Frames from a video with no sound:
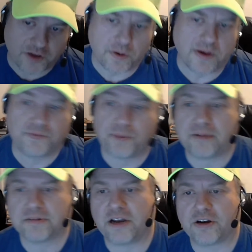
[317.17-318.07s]
of you have
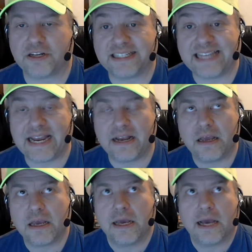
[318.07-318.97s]
probably already seen,
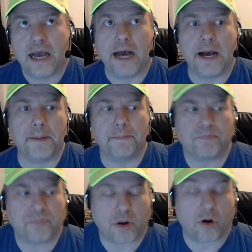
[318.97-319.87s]

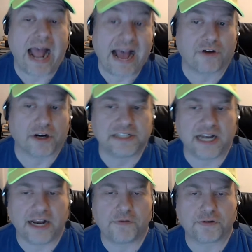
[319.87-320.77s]
or have already
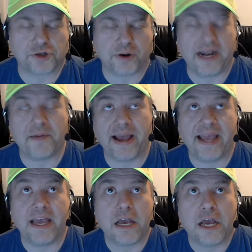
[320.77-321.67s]
seen, I know for sure
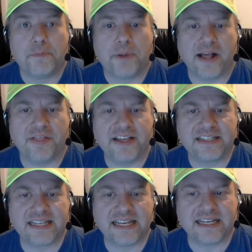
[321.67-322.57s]
anyway, but
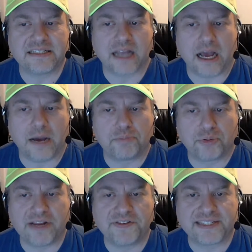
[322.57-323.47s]
this is a
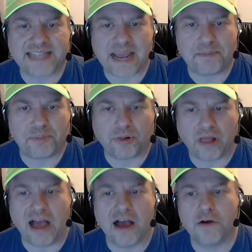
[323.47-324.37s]
brief
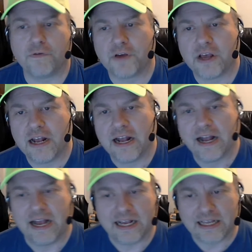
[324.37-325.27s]
sample of
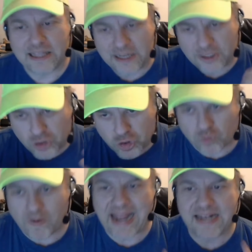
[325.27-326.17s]

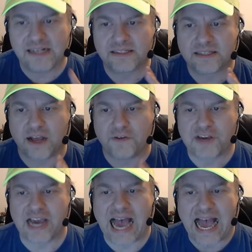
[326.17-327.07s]
trends
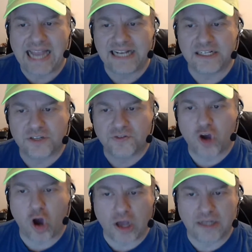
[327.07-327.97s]
of kinds of
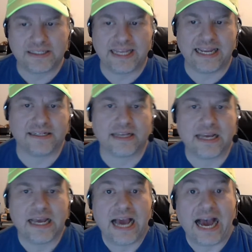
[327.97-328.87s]
content
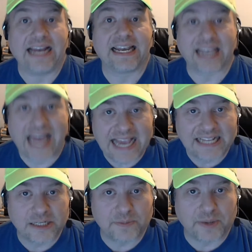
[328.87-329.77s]
I'd
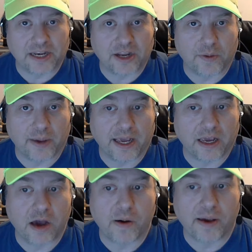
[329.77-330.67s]
like to be
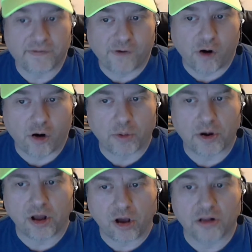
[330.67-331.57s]
doing going
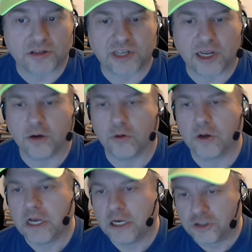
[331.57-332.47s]
forward, also
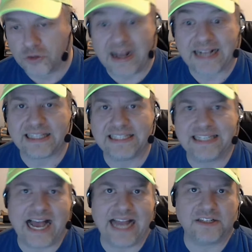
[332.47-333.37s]
directly
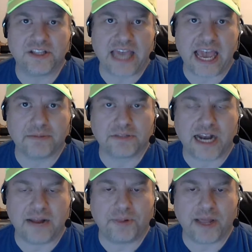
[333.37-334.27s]
tied to the games
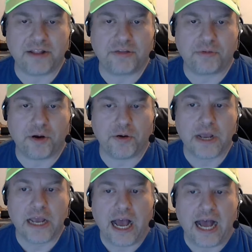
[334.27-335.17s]
that I played through.
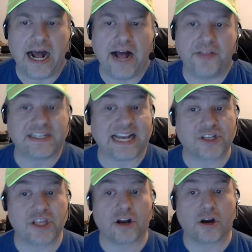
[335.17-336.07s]
There are
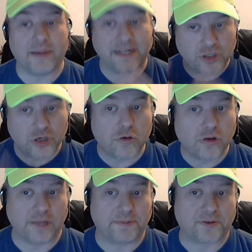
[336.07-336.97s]
going to be 2
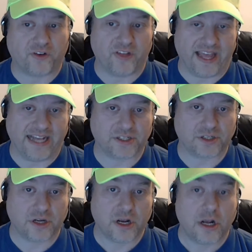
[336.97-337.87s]
clips for
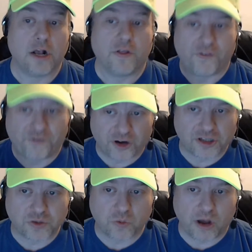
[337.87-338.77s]
this. The
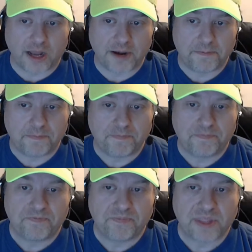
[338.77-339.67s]
first one,
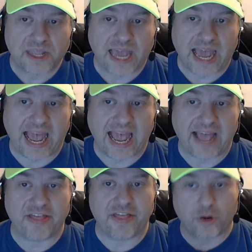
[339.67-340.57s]

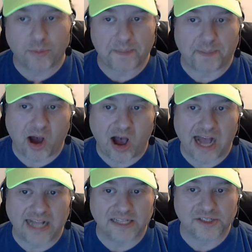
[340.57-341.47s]
and then there will be a
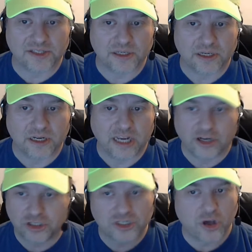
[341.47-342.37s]
pause.
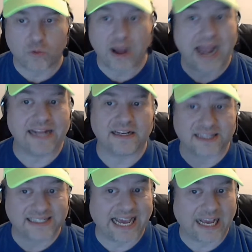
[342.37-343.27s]
It'll just go right into
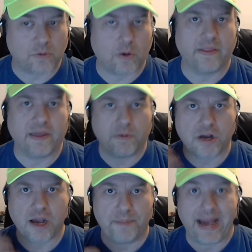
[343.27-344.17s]
the second one, and then we'll
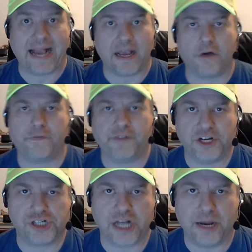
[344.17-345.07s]
come back and I'll
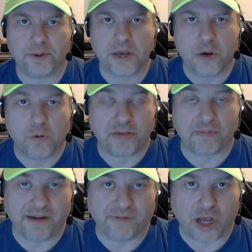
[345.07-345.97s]
finish up with
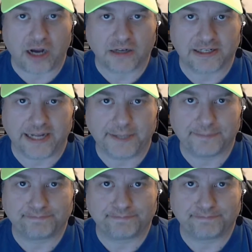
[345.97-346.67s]
my vlog today.